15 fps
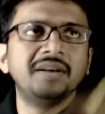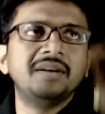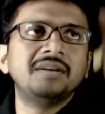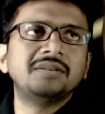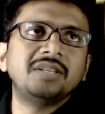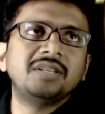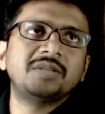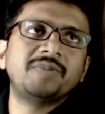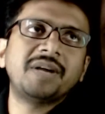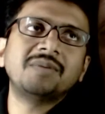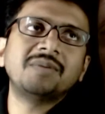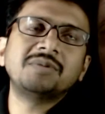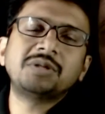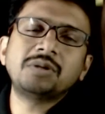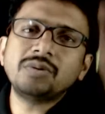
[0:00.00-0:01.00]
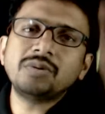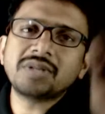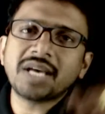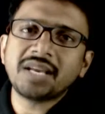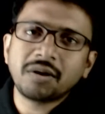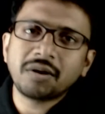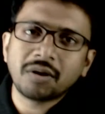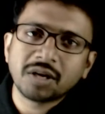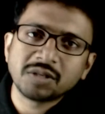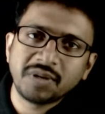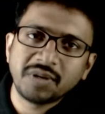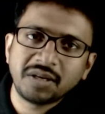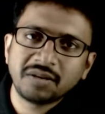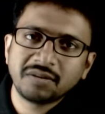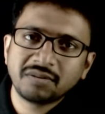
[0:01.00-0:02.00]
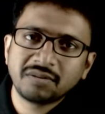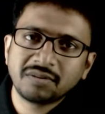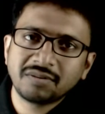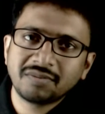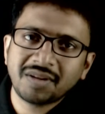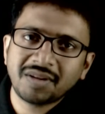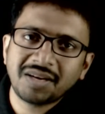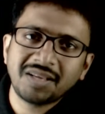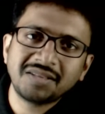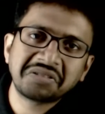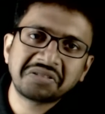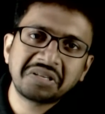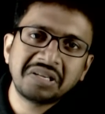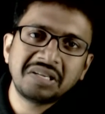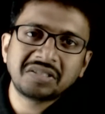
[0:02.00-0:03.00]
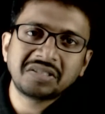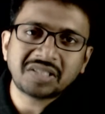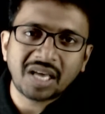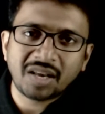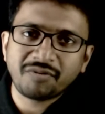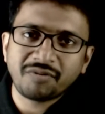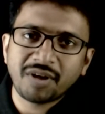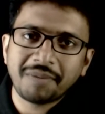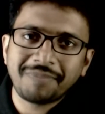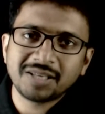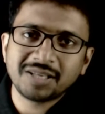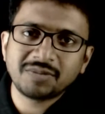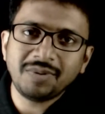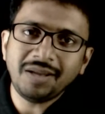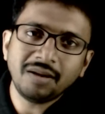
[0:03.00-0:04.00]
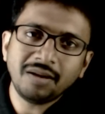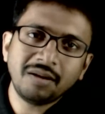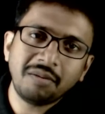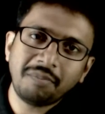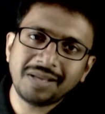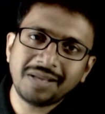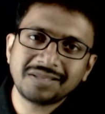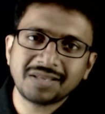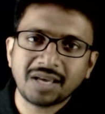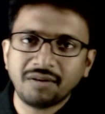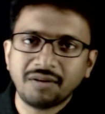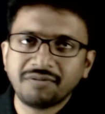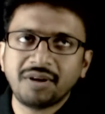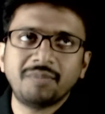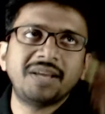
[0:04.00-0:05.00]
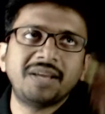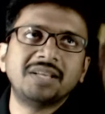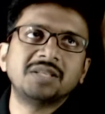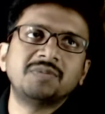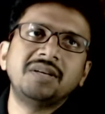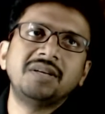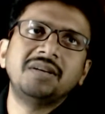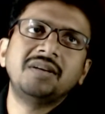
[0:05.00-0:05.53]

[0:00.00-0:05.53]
So this becomes 2 sine A cos B. That is sine of A plus B plus sine of A minus B.